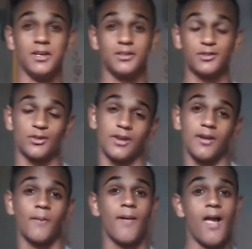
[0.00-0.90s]
So yeah.
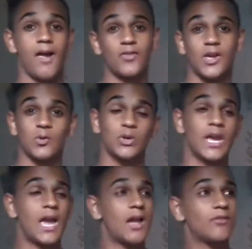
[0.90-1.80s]
And then we
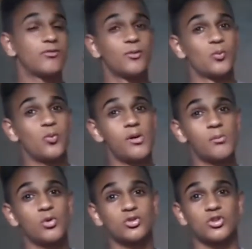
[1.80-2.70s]
have one more